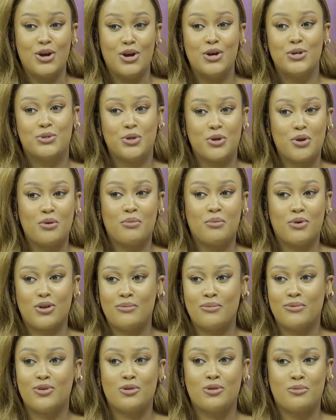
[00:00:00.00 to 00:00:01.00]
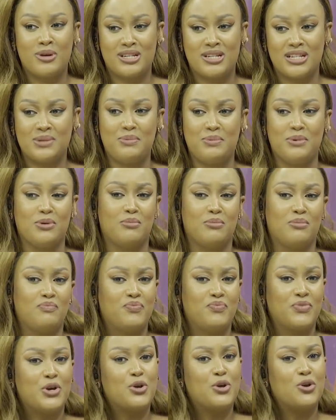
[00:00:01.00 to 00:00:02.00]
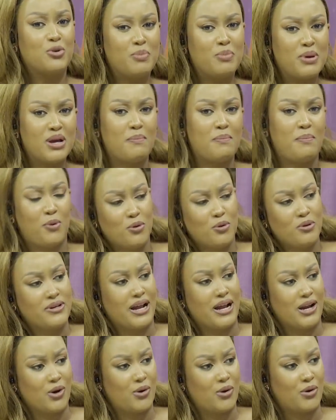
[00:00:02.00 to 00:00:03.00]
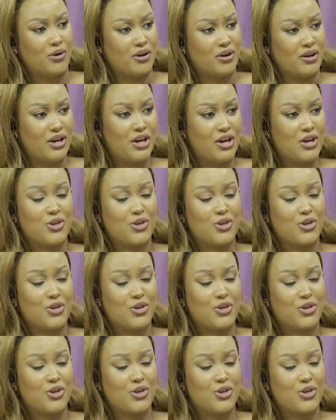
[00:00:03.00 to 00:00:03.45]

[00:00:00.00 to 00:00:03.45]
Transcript: So you may just be, you're being pulled along.